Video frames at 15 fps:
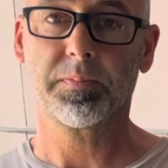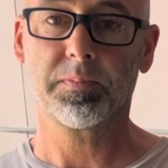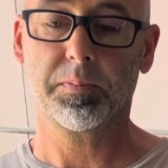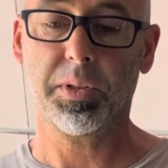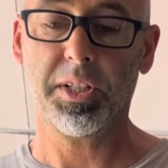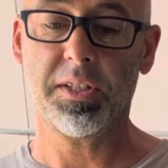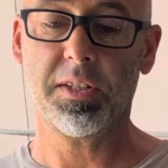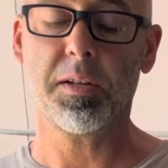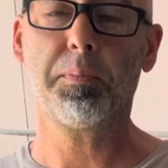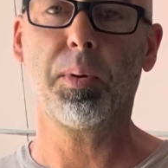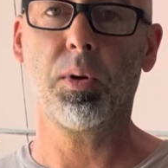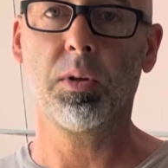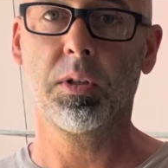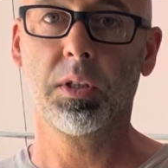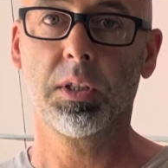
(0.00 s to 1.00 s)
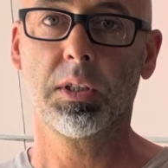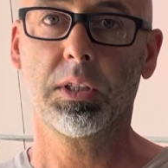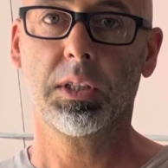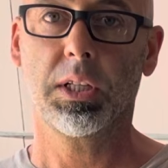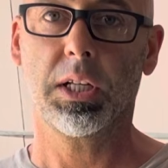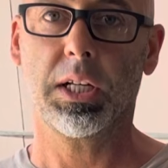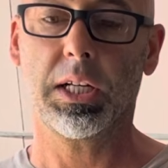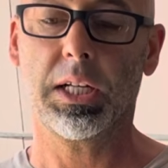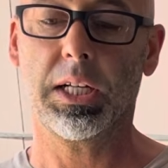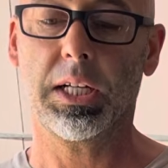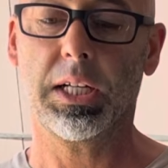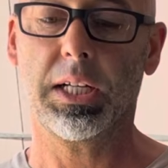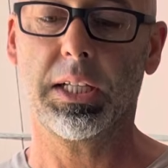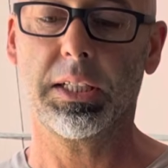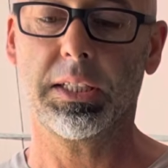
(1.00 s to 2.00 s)
Pretty simple,
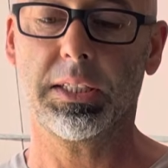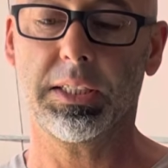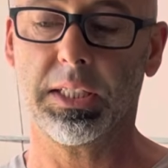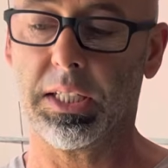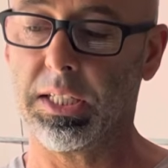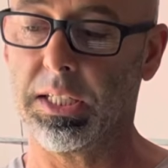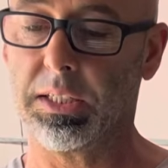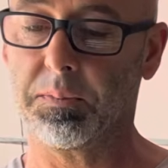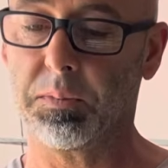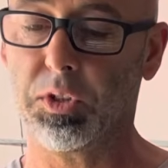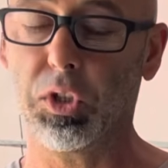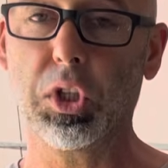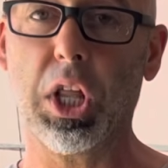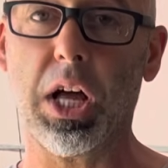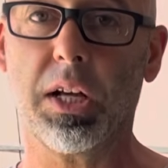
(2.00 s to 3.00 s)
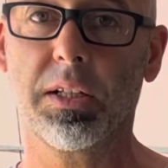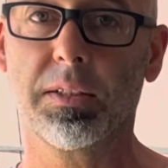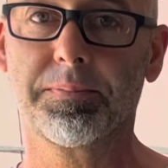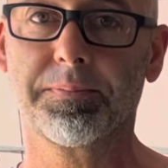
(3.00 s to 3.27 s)
and good luck.